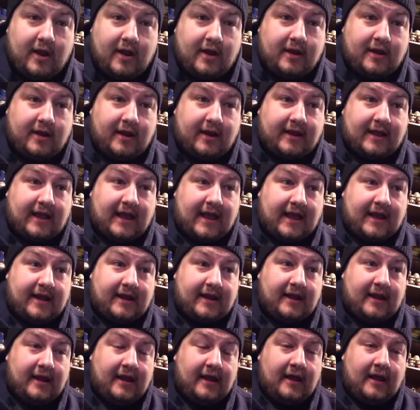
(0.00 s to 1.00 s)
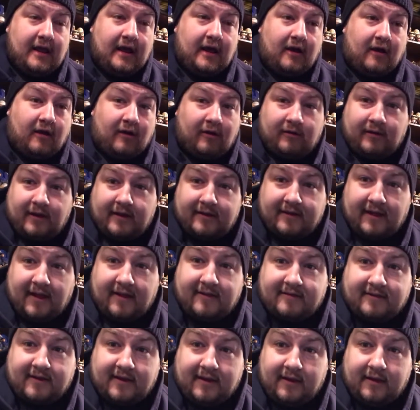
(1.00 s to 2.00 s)
You got Art
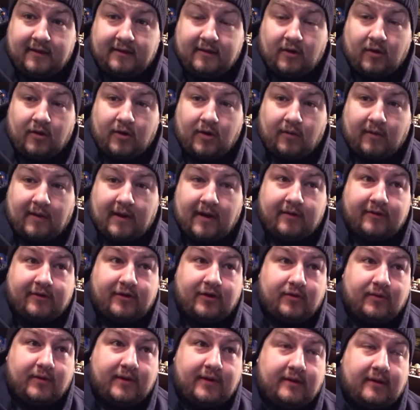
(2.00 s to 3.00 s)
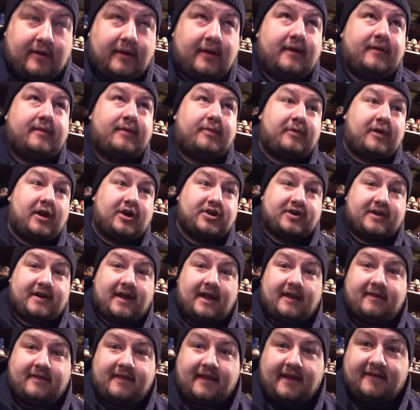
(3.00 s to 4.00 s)
Lendensky going around doing the production,
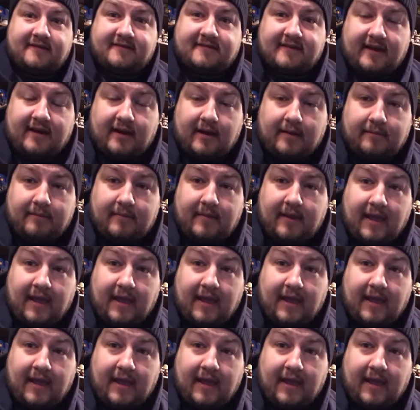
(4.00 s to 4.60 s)
getting things set up.